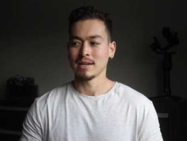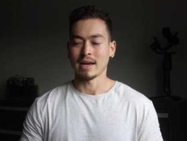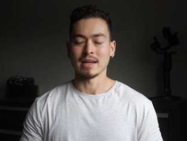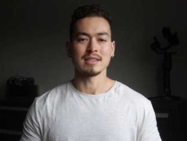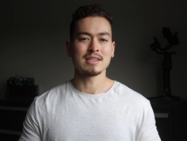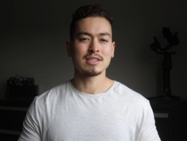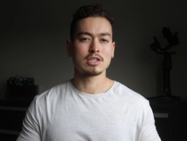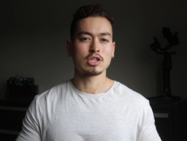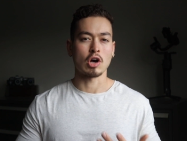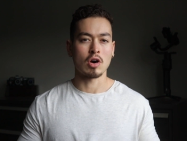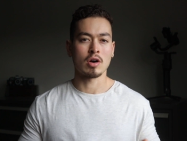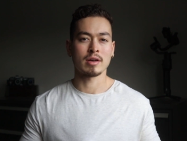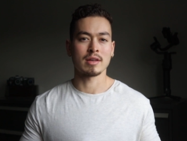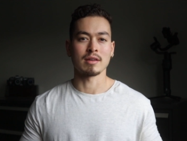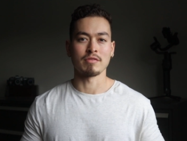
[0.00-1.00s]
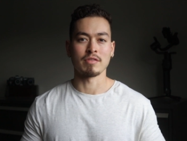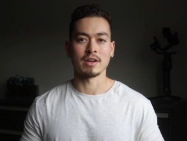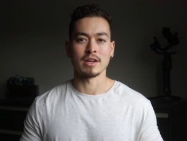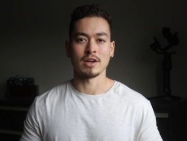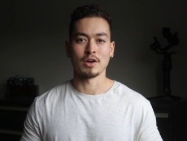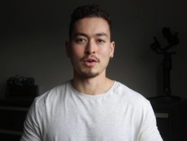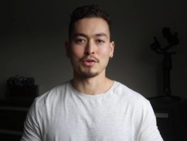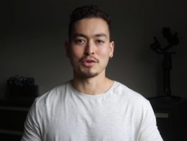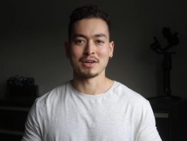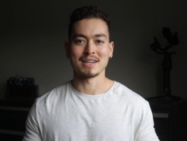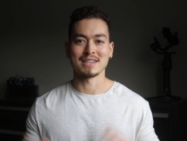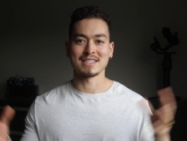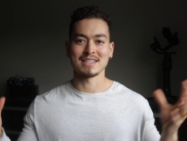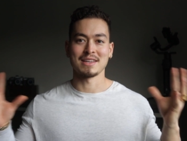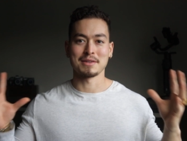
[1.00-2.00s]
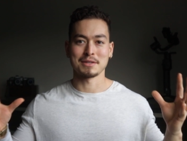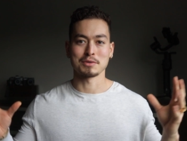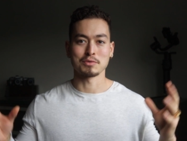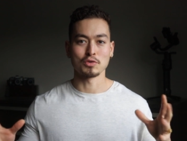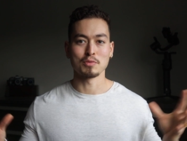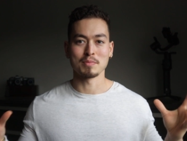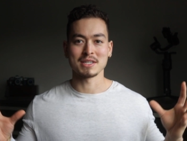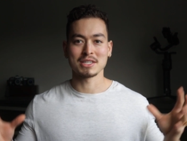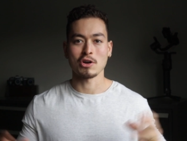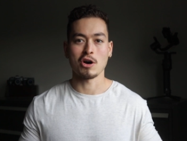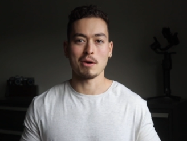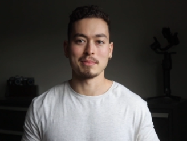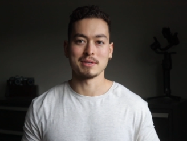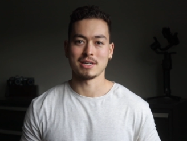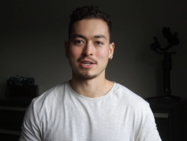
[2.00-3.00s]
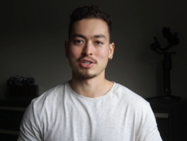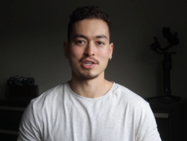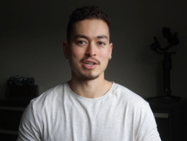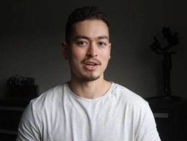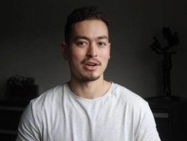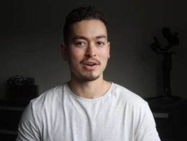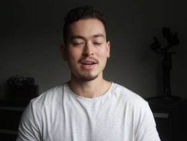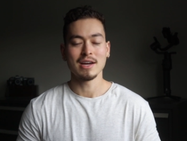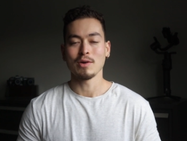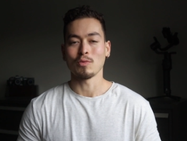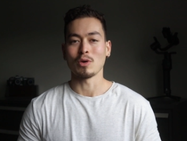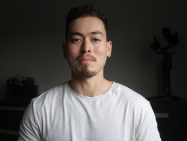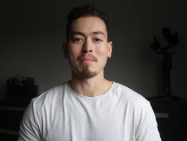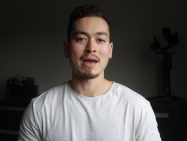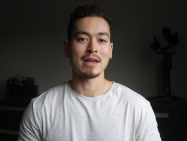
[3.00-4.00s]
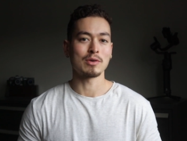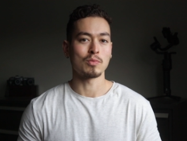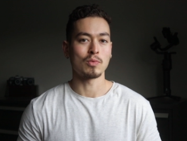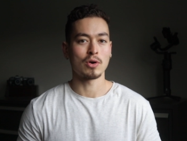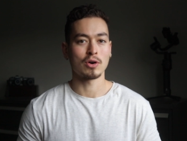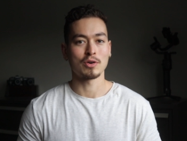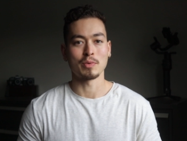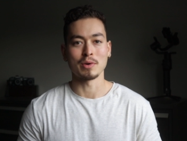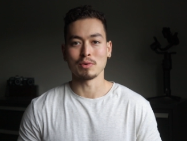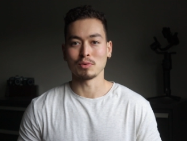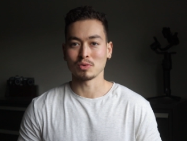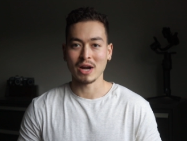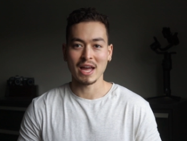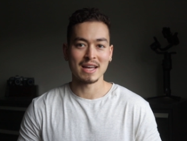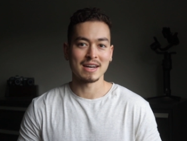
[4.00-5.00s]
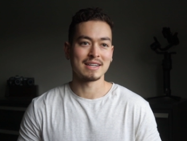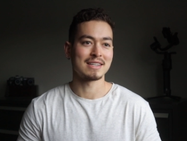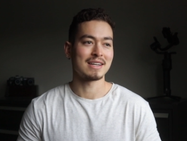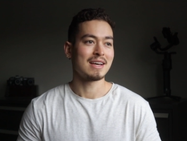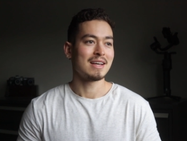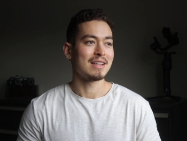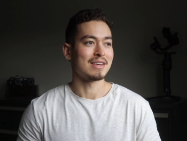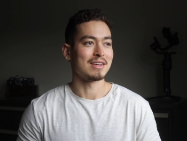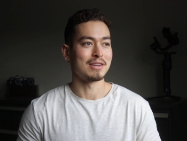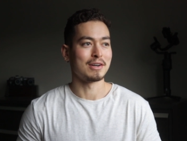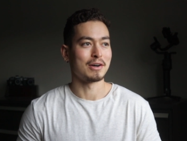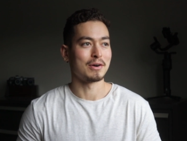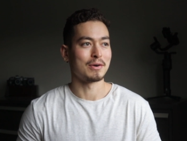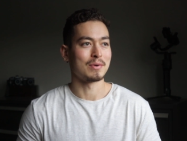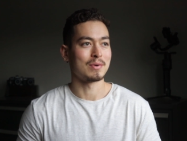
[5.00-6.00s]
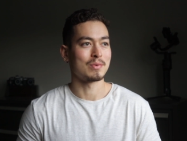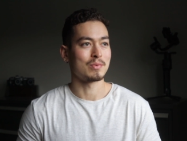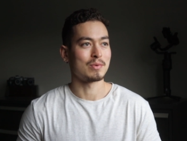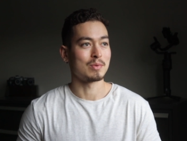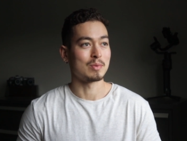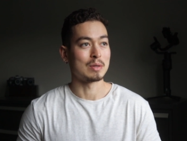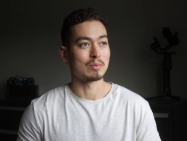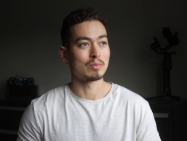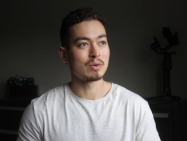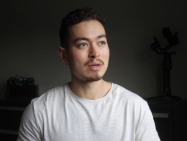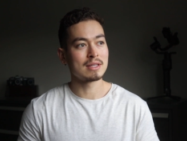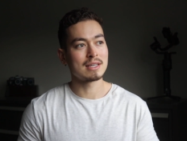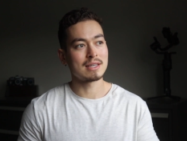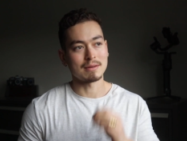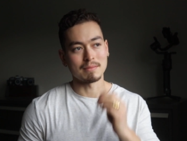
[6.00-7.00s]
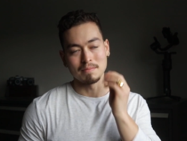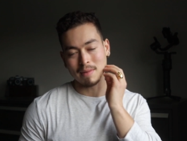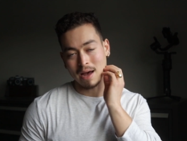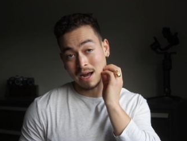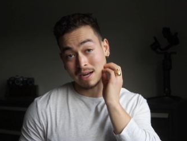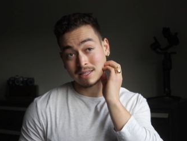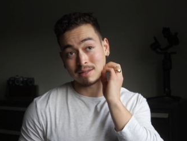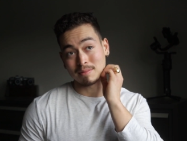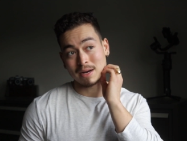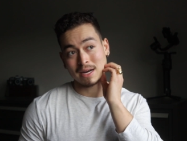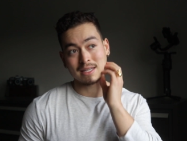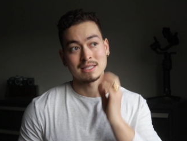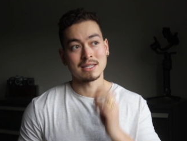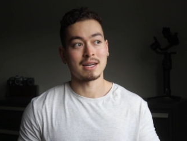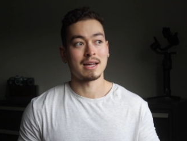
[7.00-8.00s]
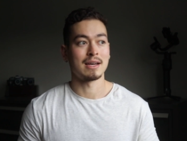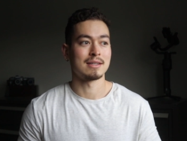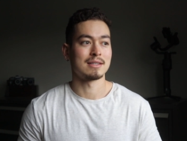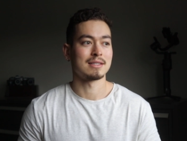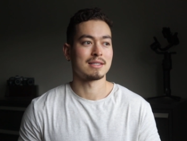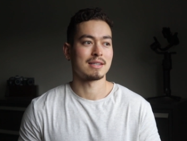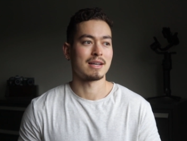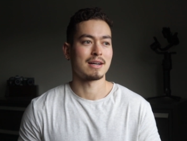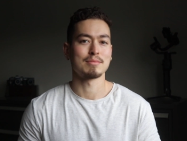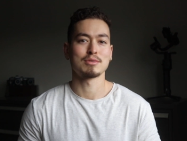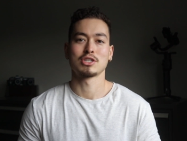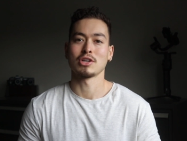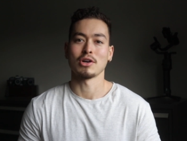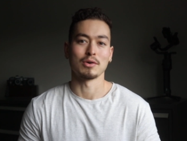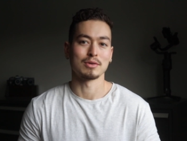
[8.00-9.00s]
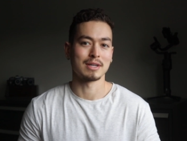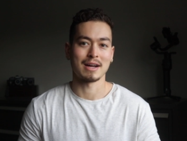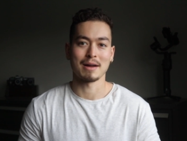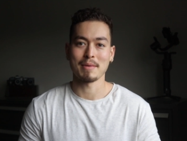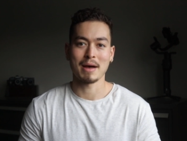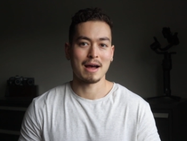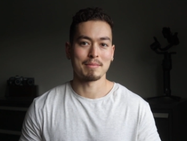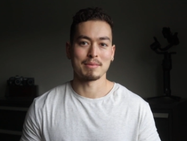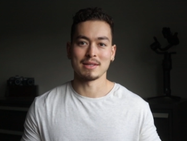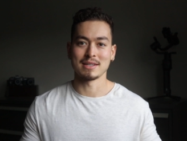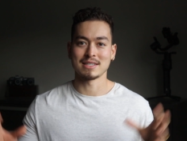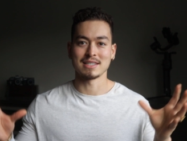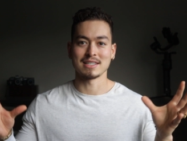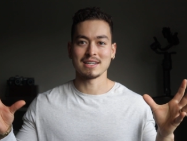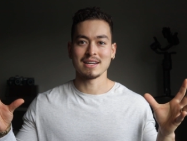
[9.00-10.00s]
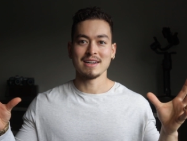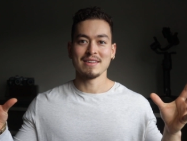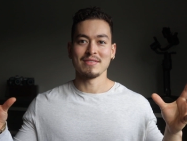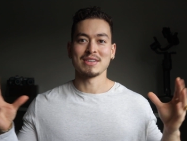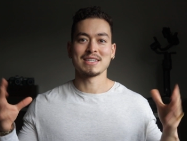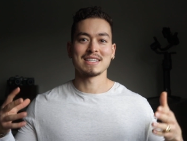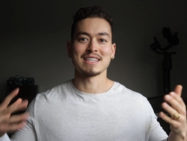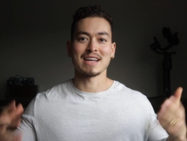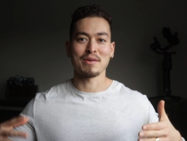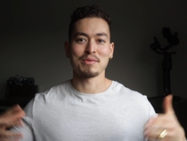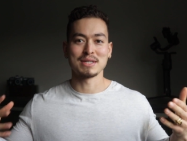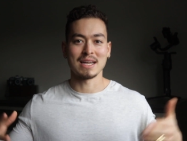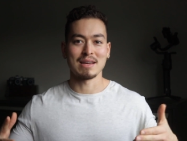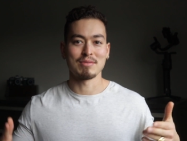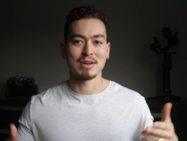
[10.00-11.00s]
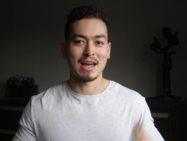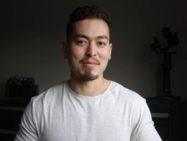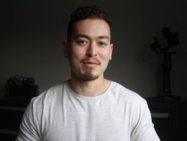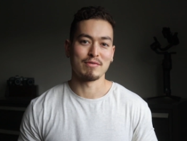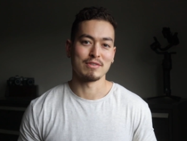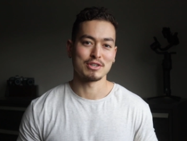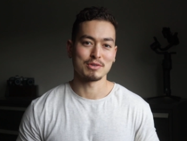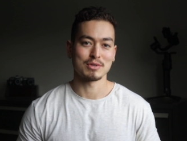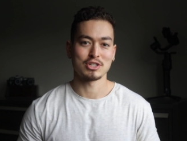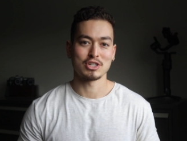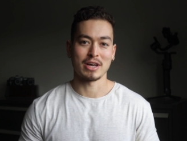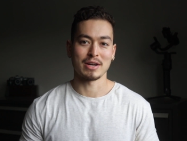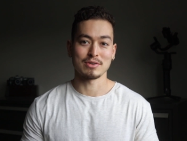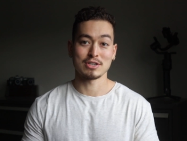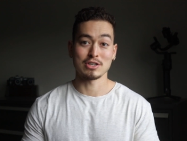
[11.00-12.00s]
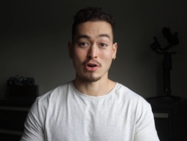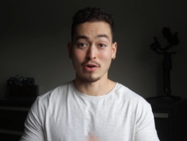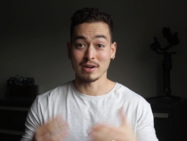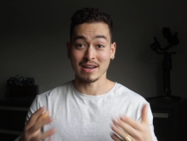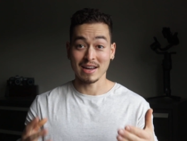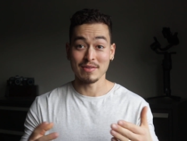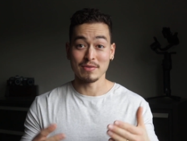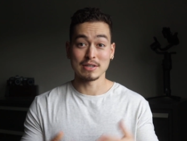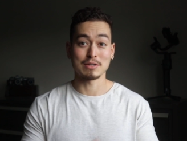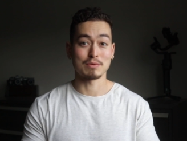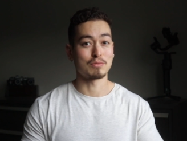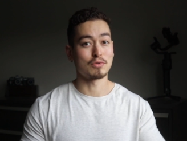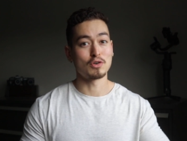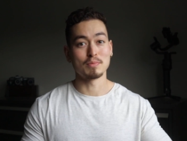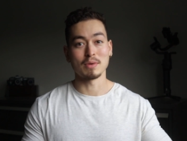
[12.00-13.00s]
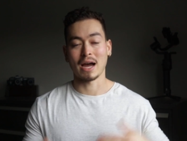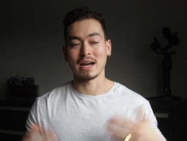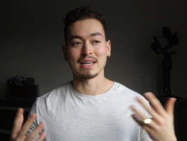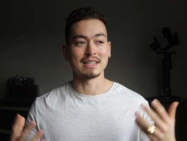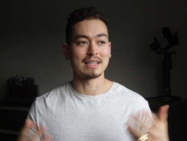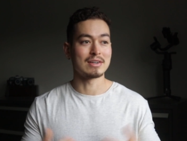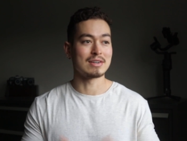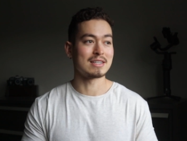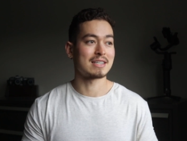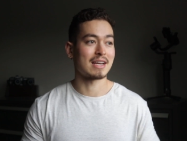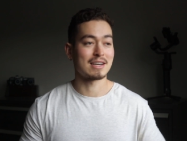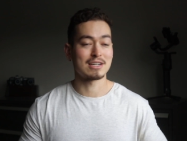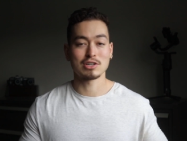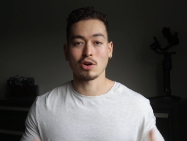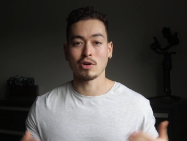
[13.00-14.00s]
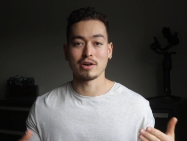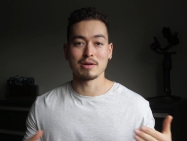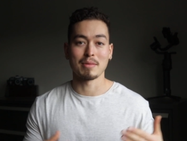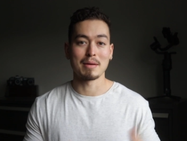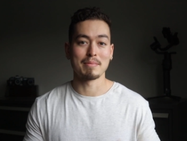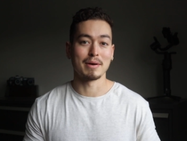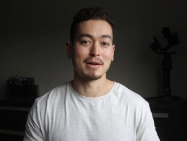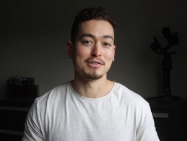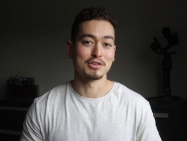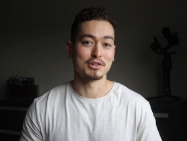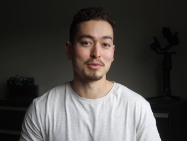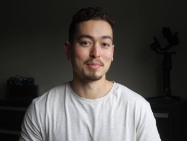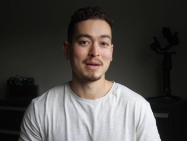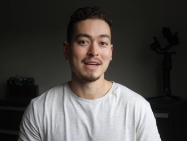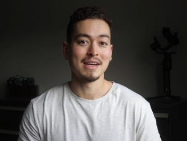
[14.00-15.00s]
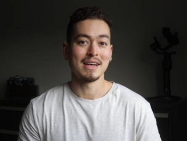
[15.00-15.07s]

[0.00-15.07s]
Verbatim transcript: at least talking video you're going to see in this room, this composition here. We made it work. We ran it, you know, we really maximized it and, and I'm stoked. Like I'm happy. This is, this is how the David Hammond Visuals channel started in this room. I can literally say started in my bedroom